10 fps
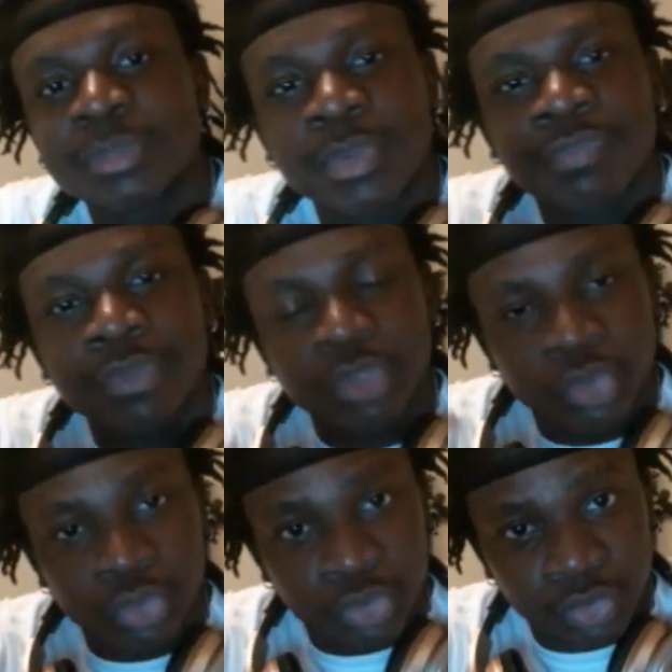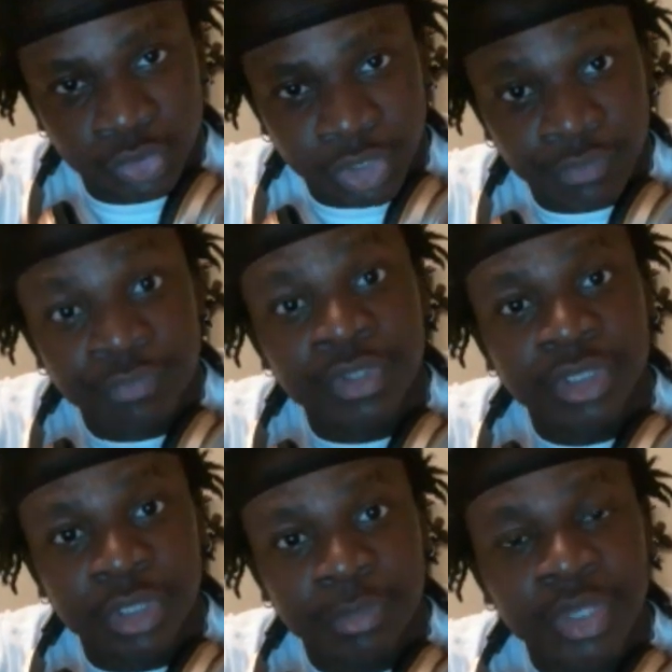but refuse to
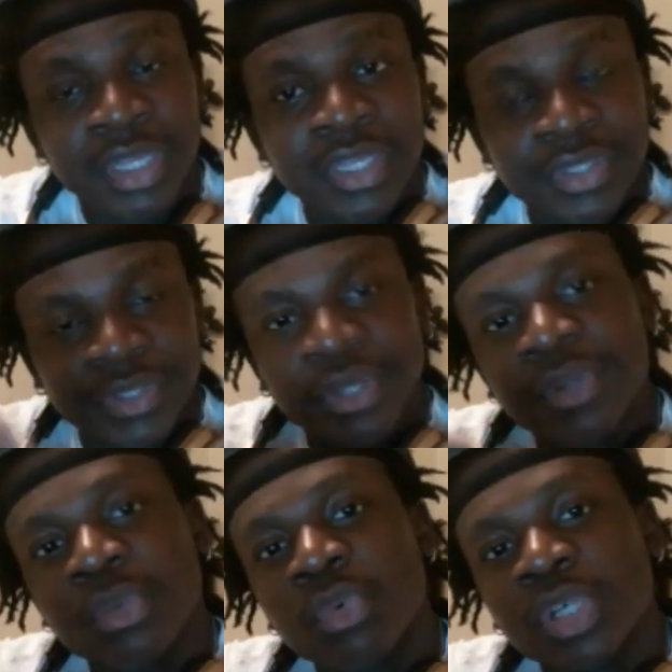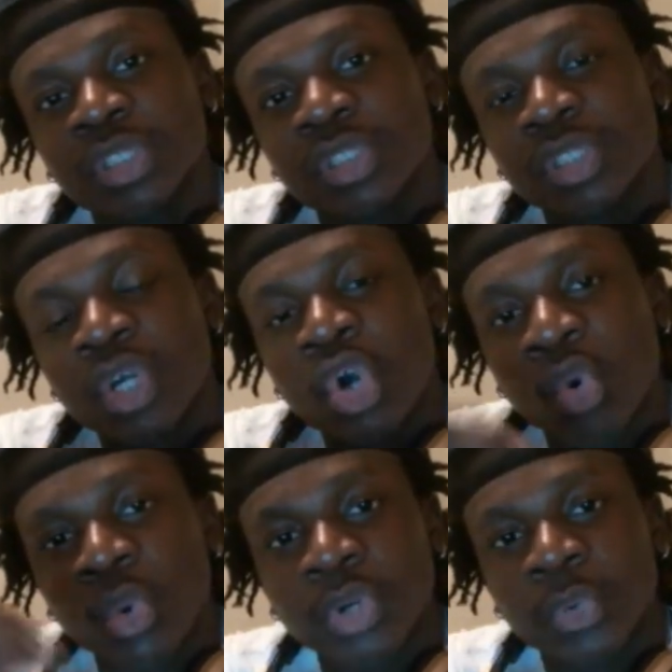confront them. They are the ones
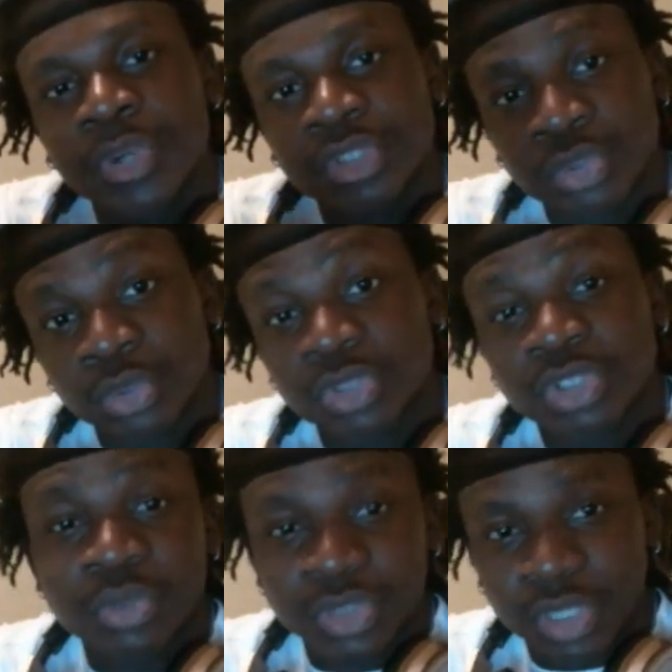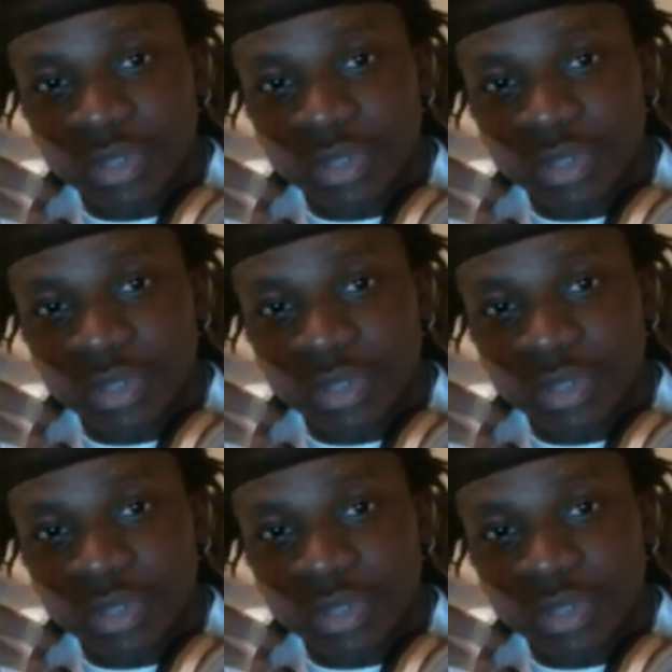who are quick to throw stones at